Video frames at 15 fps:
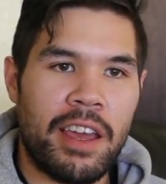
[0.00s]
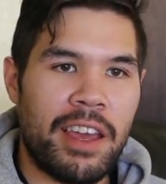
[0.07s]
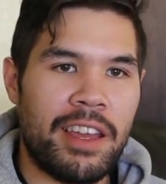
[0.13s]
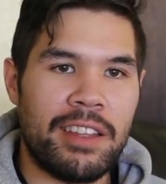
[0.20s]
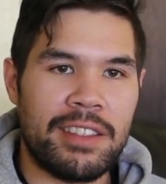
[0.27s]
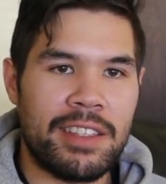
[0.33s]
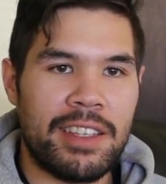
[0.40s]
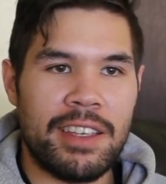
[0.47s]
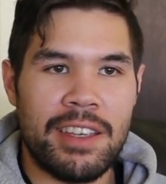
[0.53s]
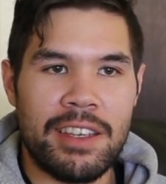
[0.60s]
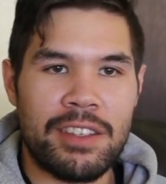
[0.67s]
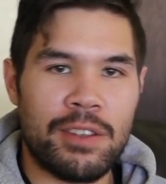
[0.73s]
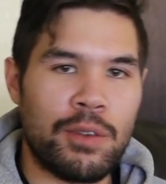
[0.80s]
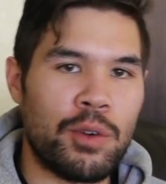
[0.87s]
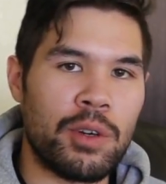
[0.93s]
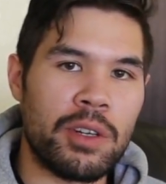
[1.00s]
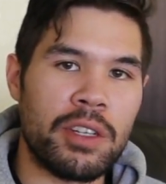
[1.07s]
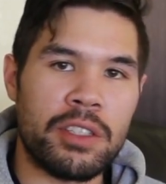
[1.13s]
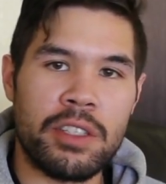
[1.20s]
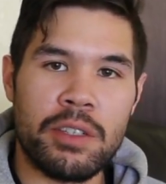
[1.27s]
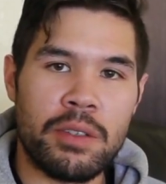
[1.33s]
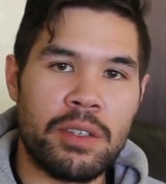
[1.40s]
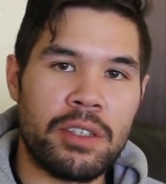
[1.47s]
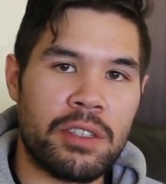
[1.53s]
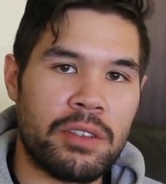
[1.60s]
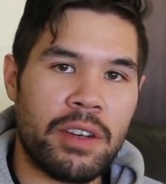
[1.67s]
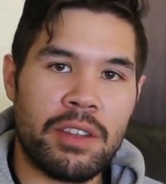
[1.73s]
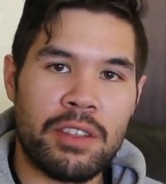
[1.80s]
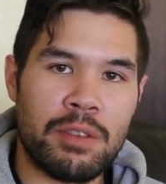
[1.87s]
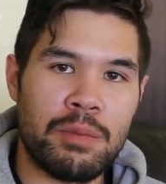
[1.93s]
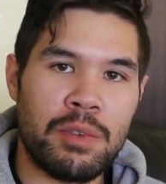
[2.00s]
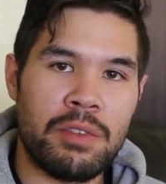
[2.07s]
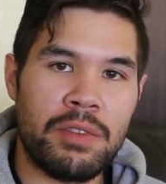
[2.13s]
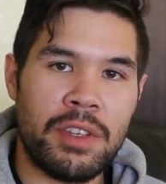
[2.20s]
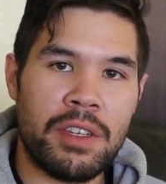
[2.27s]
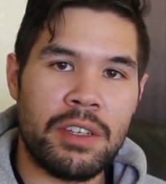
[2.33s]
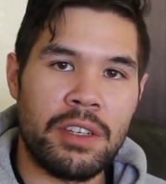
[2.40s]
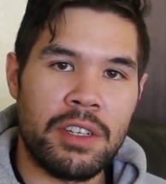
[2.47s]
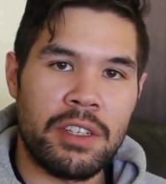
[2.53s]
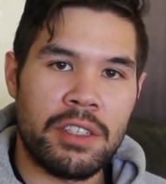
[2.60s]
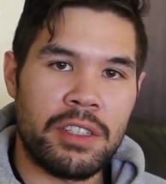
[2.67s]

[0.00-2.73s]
antiqued aura to her throughout the movie.